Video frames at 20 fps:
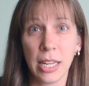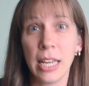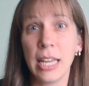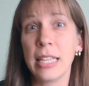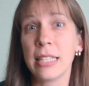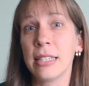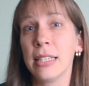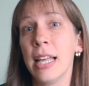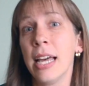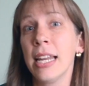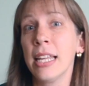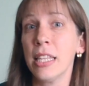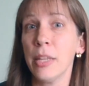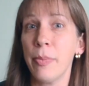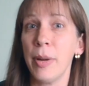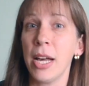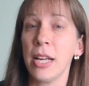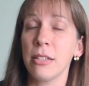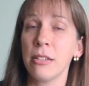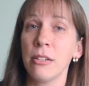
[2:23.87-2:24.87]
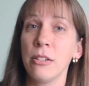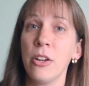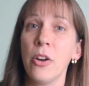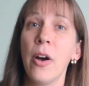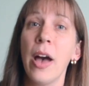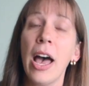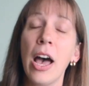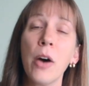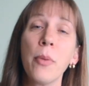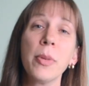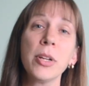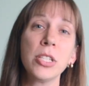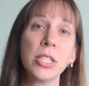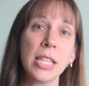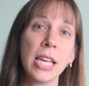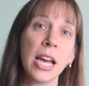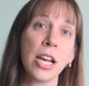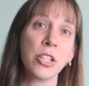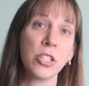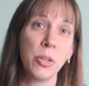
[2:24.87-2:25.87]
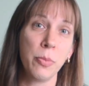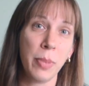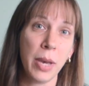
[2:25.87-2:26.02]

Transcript: is letting the pastor know how much they actually